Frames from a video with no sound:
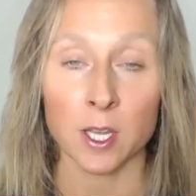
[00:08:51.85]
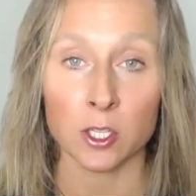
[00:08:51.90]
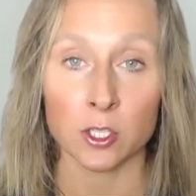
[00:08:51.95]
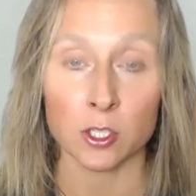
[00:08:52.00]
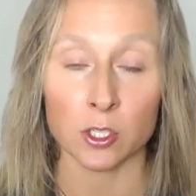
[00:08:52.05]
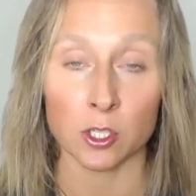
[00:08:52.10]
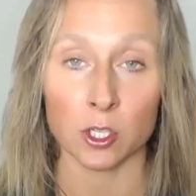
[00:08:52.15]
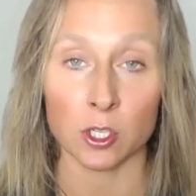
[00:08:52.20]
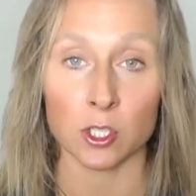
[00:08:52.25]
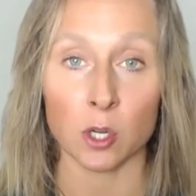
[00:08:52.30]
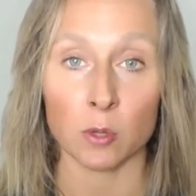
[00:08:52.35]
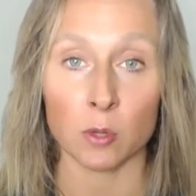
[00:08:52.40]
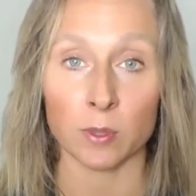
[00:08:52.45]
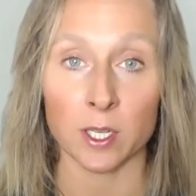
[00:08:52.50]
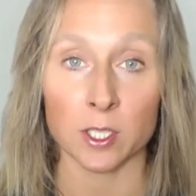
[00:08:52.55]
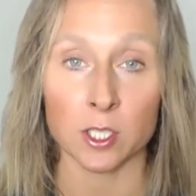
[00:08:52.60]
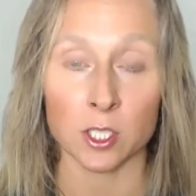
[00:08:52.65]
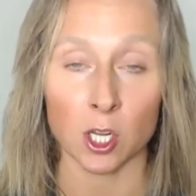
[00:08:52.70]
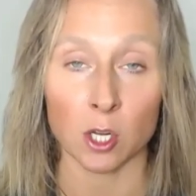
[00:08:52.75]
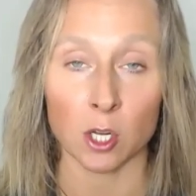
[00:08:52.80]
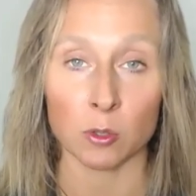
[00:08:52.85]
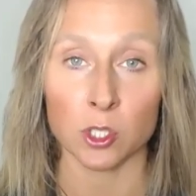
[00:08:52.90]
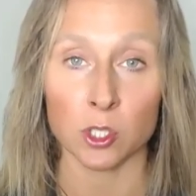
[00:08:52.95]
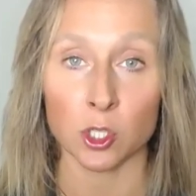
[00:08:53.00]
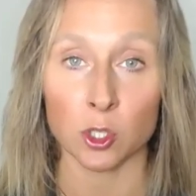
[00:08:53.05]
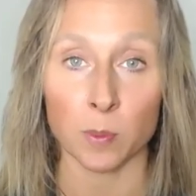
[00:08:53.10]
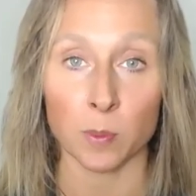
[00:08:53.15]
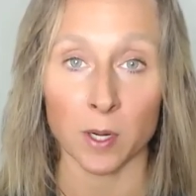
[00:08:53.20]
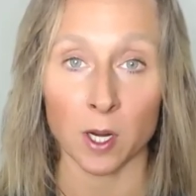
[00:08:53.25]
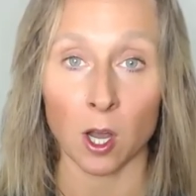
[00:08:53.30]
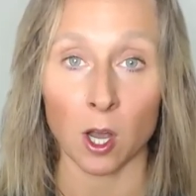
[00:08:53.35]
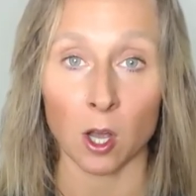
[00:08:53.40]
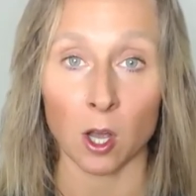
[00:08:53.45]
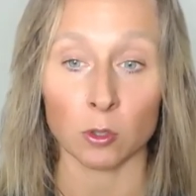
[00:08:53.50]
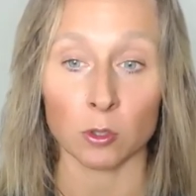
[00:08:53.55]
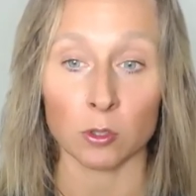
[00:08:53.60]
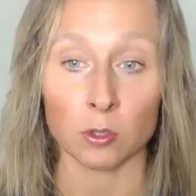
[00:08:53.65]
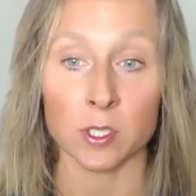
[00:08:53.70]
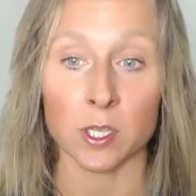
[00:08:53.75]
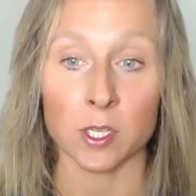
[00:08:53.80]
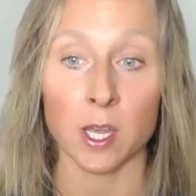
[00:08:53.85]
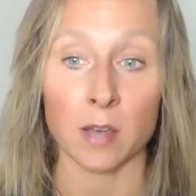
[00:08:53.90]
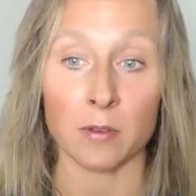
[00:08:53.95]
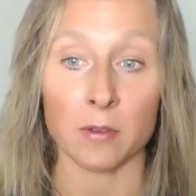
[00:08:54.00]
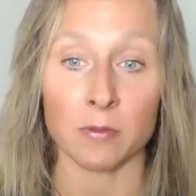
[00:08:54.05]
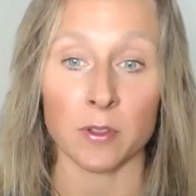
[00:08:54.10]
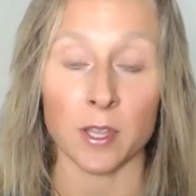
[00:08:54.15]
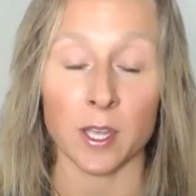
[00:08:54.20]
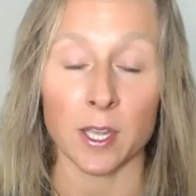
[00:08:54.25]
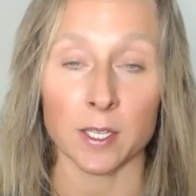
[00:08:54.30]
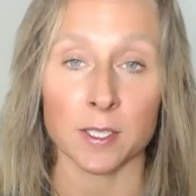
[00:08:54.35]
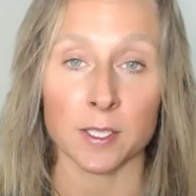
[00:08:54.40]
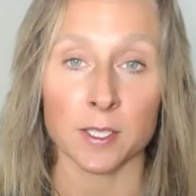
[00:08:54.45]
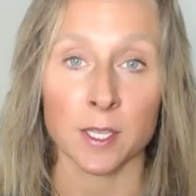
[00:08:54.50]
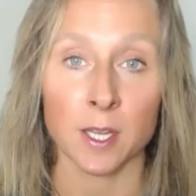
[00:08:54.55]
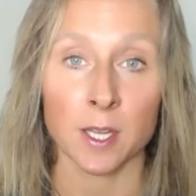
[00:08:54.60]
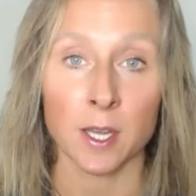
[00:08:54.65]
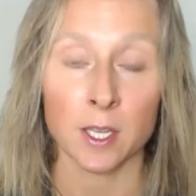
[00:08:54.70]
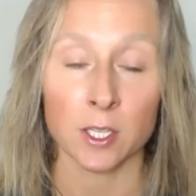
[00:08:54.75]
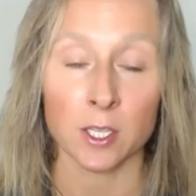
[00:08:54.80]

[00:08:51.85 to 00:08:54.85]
So you don't need to go super cold uh, for this.